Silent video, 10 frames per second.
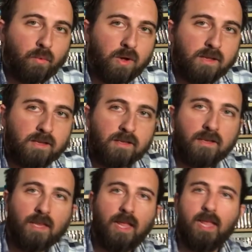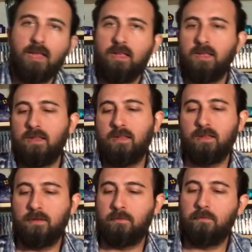1
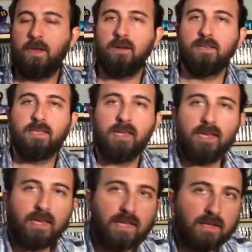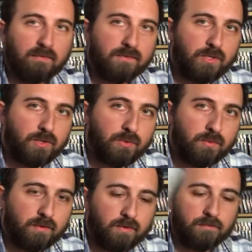and Parasite Eve 2.